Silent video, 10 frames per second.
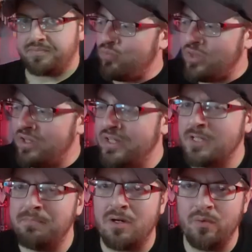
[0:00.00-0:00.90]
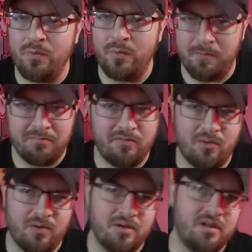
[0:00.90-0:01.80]
I think the barrel would rip before
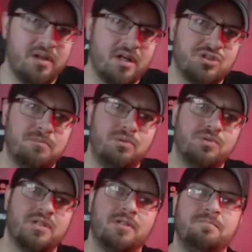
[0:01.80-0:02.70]
it actually pulls out.